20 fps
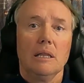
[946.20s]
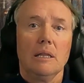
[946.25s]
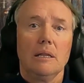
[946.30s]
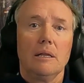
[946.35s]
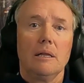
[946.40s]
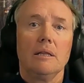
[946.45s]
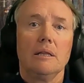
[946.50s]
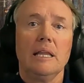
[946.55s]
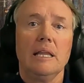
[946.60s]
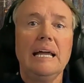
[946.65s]

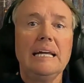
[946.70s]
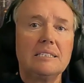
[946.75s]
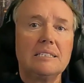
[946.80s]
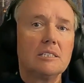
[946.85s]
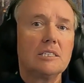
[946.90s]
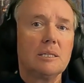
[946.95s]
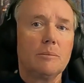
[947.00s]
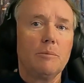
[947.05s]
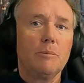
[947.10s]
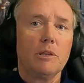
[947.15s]
links to
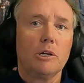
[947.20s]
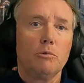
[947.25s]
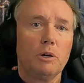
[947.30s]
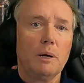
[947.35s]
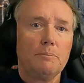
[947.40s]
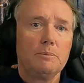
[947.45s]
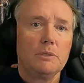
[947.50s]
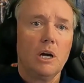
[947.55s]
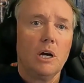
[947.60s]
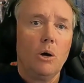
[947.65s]
some of the
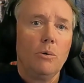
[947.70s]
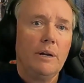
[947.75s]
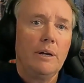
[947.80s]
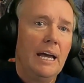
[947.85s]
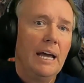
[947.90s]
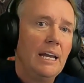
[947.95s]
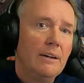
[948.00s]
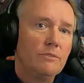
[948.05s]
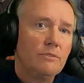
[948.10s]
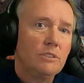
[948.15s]
crypto and
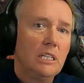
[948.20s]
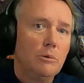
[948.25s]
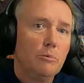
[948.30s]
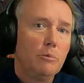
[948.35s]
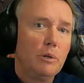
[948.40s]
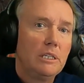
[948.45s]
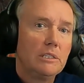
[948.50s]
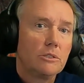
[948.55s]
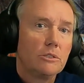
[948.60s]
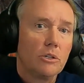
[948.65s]
NFT
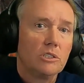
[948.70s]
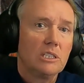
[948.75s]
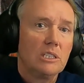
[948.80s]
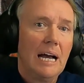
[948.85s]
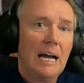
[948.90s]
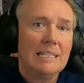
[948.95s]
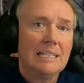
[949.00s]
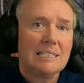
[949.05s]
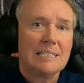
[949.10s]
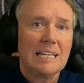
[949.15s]
research
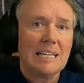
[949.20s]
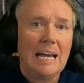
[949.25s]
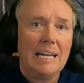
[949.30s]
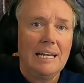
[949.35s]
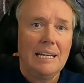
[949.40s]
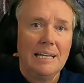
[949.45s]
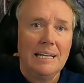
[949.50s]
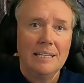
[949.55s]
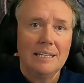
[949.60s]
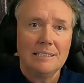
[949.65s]
I cited
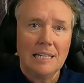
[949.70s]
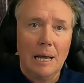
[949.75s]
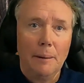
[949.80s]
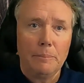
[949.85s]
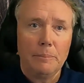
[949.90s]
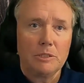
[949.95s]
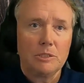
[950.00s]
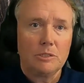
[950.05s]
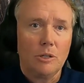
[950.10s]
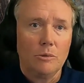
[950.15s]
in this
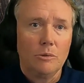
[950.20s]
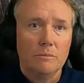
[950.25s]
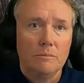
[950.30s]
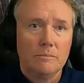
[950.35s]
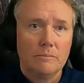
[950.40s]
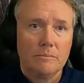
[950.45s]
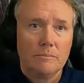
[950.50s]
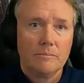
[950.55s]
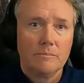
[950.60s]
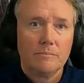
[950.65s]
episode.
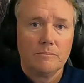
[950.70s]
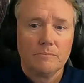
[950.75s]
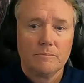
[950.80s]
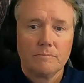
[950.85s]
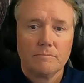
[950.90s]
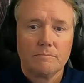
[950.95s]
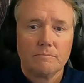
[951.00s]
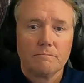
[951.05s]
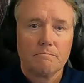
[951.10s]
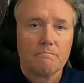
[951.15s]

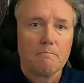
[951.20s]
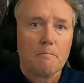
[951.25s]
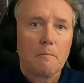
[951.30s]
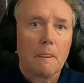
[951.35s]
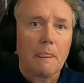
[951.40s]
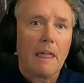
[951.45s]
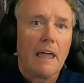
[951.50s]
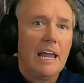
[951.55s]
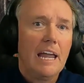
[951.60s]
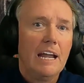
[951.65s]

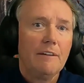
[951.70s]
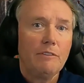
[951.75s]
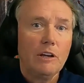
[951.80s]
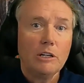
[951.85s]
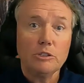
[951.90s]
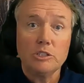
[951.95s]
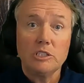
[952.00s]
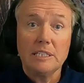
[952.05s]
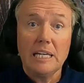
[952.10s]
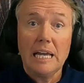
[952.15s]
If there's
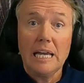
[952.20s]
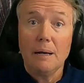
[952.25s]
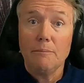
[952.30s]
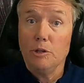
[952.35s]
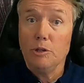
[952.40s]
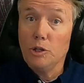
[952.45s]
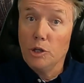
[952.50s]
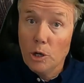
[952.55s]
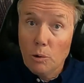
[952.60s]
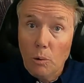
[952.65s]
a scam
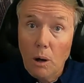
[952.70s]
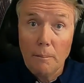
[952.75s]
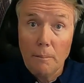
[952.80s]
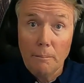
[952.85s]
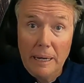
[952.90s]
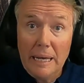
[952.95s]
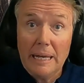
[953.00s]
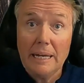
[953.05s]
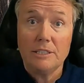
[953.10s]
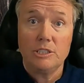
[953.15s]
you want
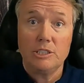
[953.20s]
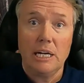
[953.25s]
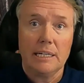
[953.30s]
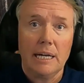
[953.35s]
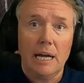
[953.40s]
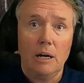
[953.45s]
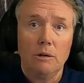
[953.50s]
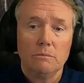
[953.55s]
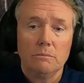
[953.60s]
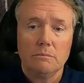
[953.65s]
me to check
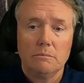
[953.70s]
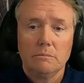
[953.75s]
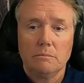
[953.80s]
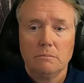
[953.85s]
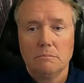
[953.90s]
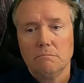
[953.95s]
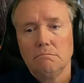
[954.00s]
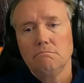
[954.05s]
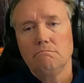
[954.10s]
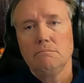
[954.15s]
out,
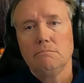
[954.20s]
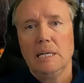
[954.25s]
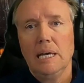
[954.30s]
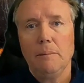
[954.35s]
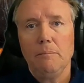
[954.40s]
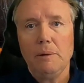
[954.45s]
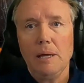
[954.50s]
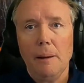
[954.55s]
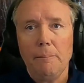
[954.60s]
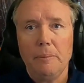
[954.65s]
hit
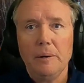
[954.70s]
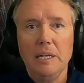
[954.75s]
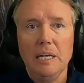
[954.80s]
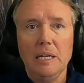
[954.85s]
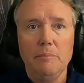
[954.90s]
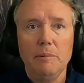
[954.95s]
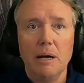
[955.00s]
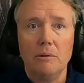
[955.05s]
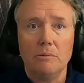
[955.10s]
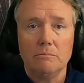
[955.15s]
me up an
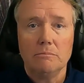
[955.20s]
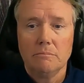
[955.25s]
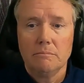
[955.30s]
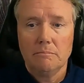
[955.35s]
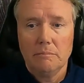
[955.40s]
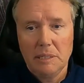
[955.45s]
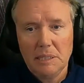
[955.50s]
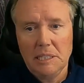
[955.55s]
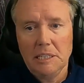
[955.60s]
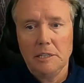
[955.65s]
email.
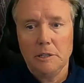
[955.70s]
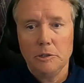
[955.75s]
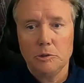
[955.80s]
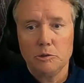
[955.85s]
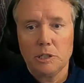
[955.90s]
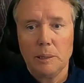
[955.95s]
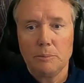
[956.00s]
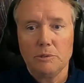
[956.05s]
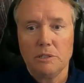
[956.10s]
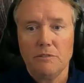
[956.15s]
It's in the
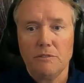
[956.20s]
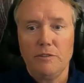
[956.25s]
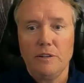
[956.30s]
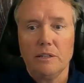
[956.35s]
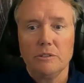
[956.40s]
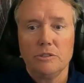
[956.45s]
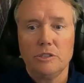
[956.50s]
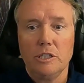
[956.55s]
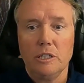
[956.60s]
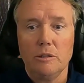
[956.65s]
description
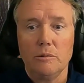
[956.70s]
field too.